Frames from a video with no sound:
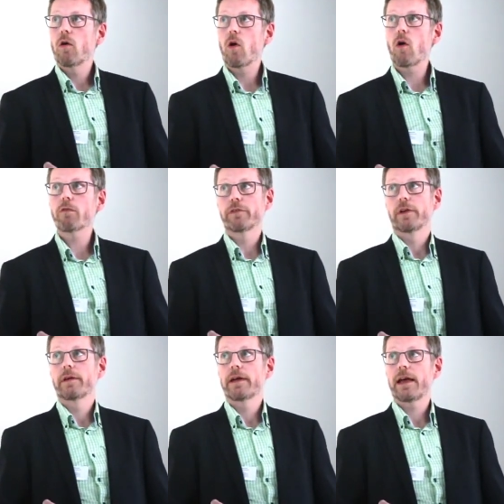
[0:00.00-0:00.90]
often
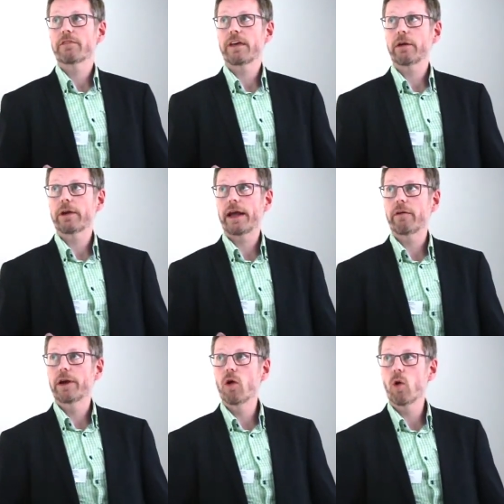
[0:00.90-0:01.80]
a
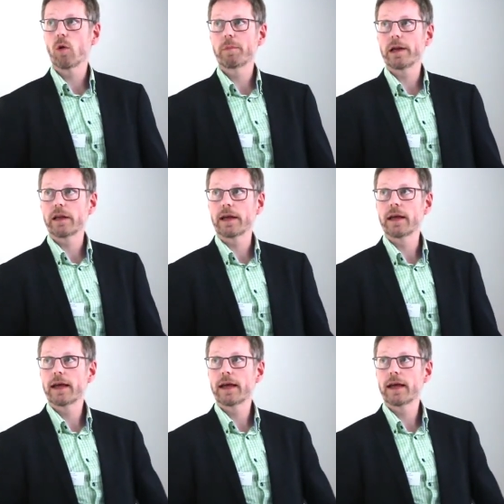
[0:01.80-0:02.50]
secondary hall building